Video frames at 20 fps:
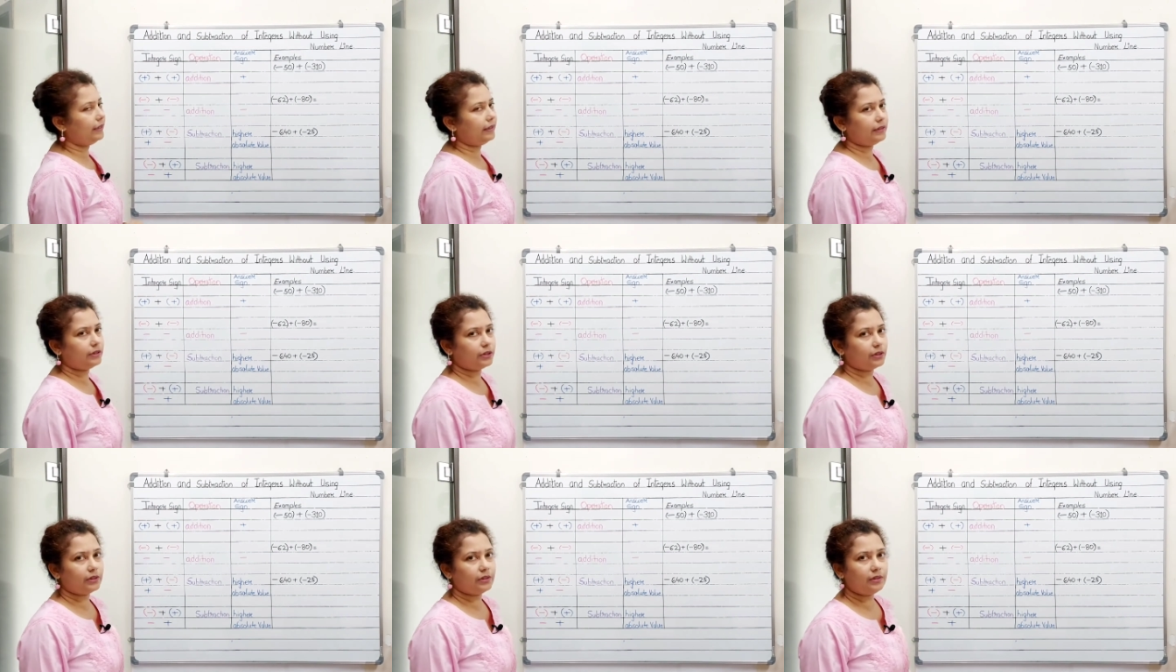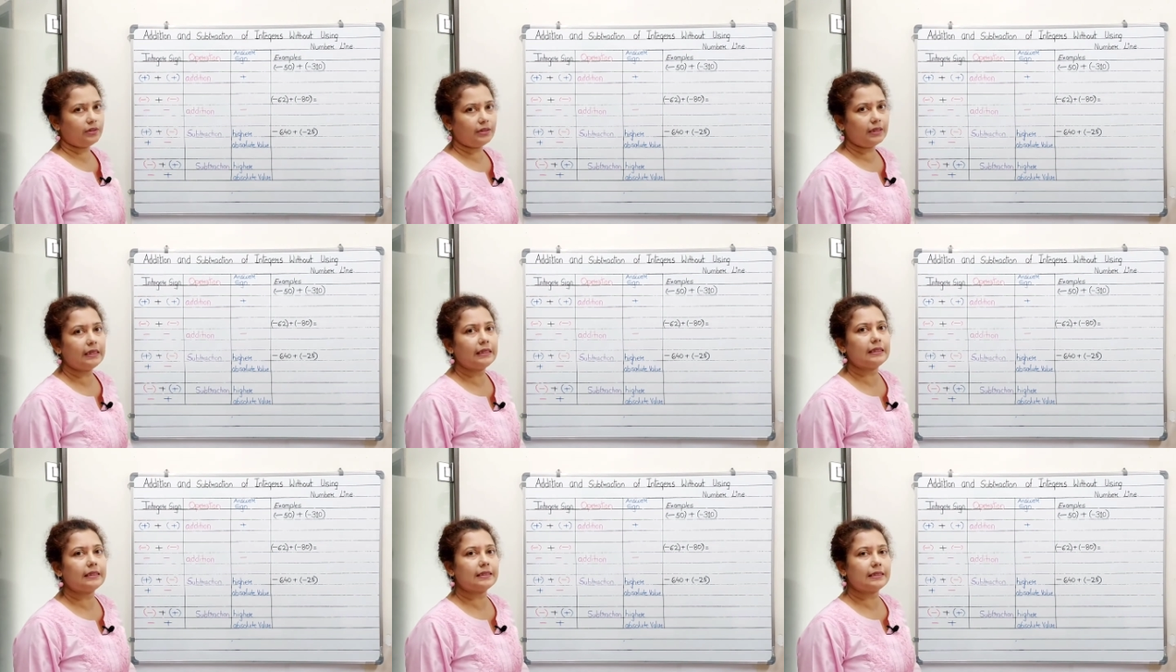integers,
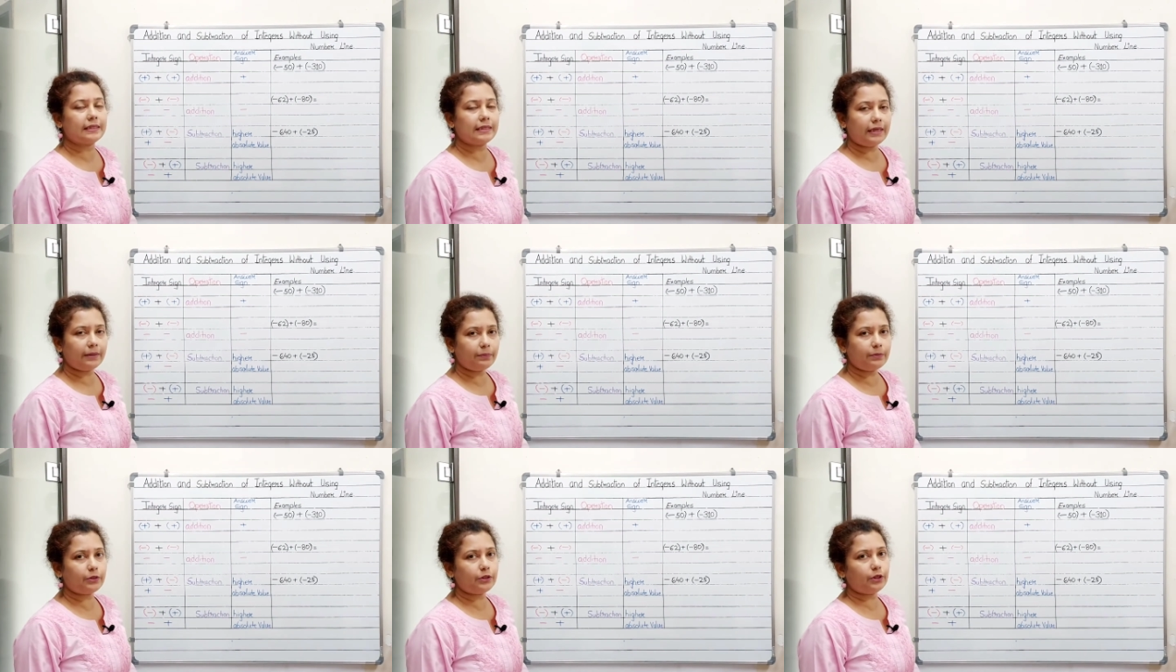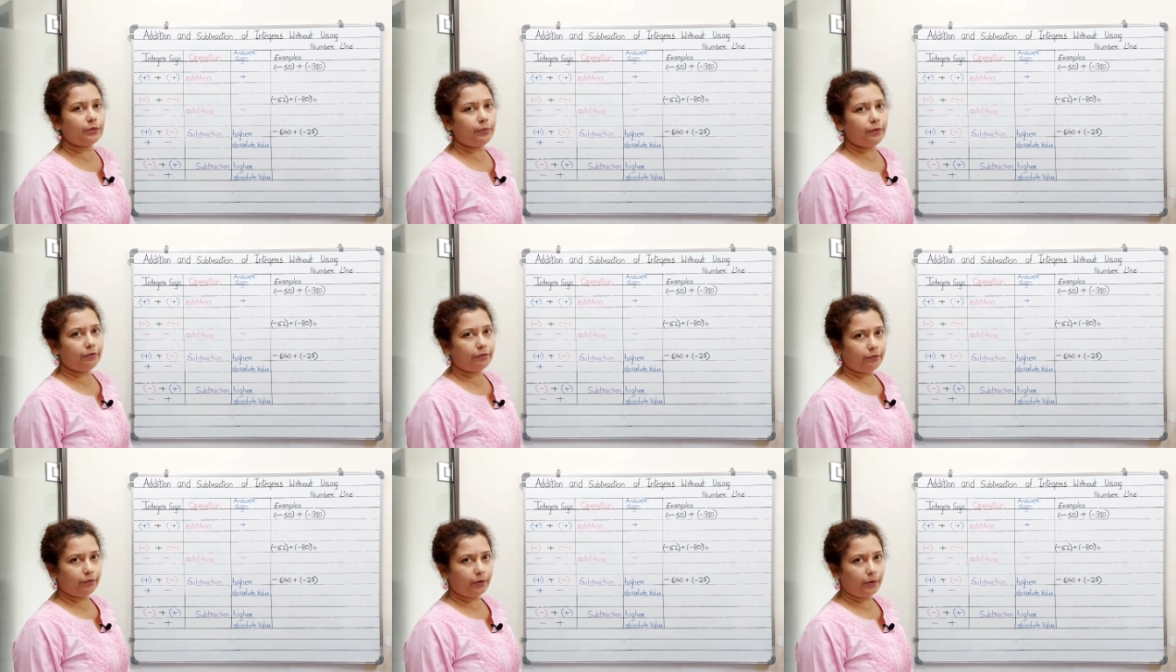steps to
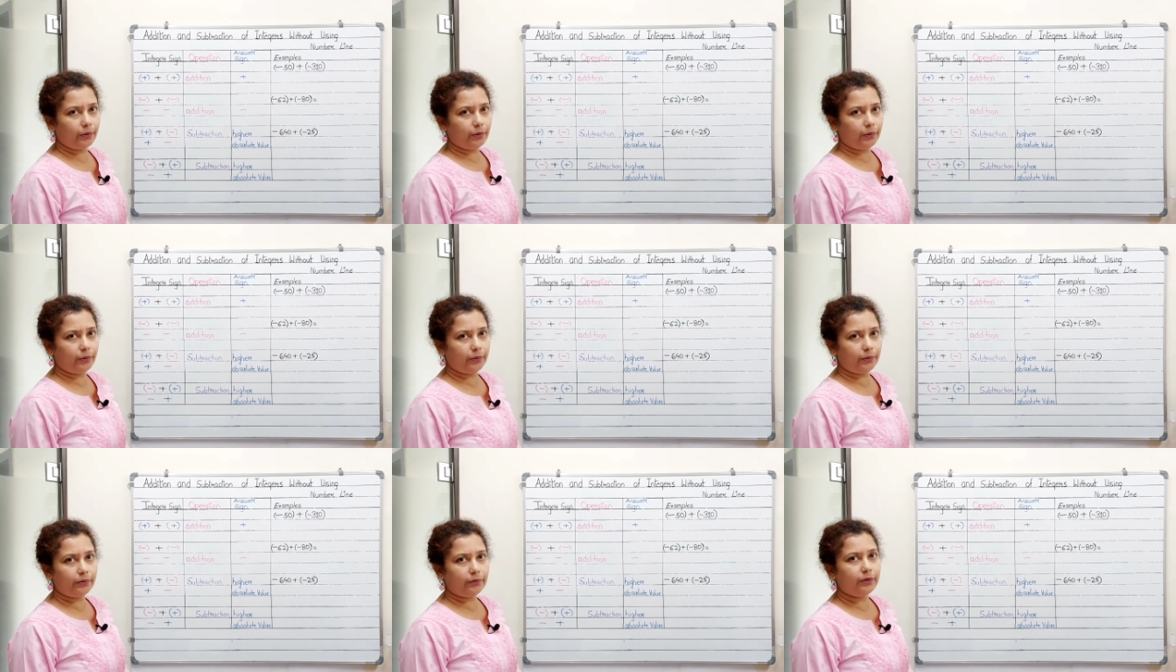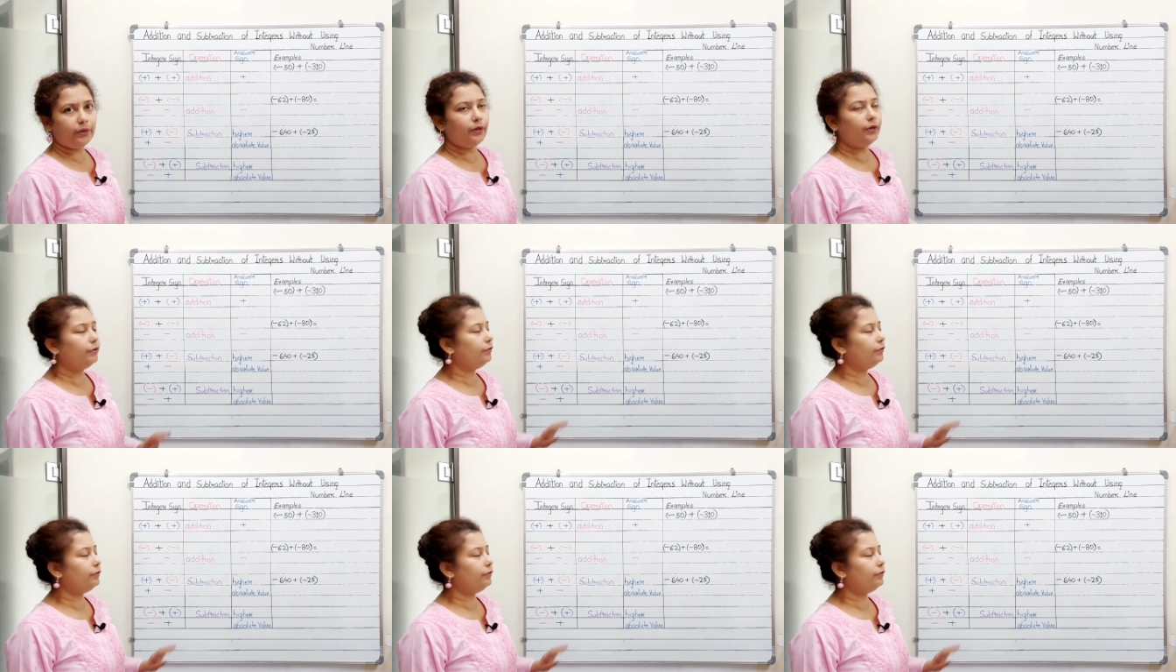be followed